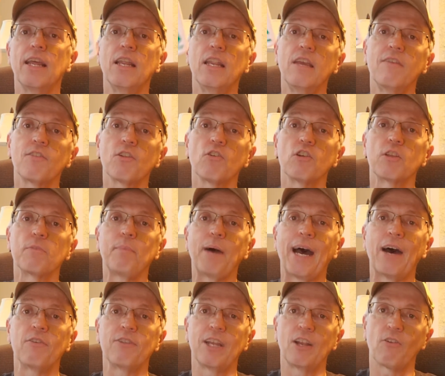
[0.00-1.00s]
and even though it's
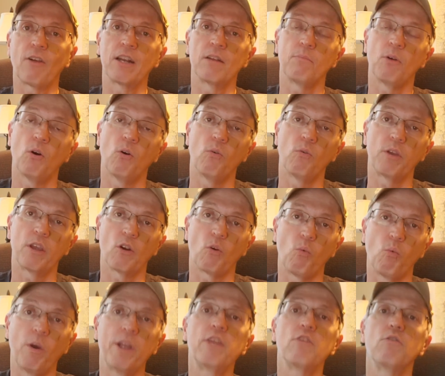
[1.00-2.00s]
biodegradable,
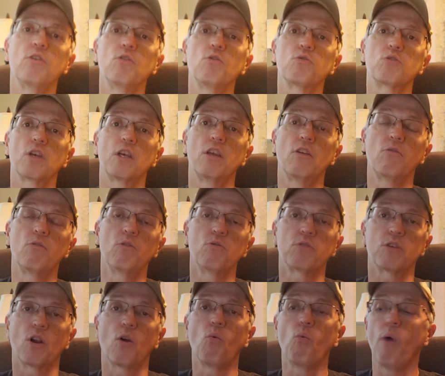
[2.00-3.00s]
when you use
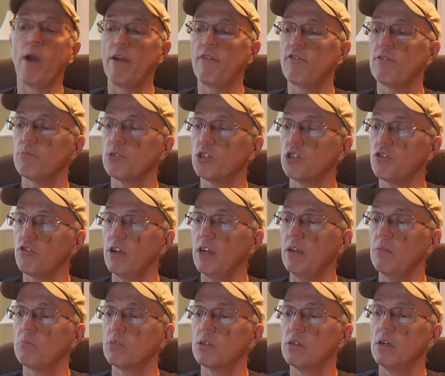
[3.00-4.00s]
it away from
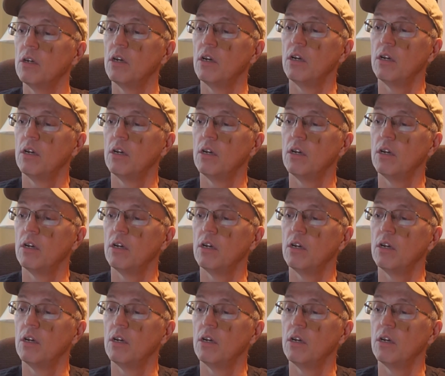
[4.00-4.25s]
streams.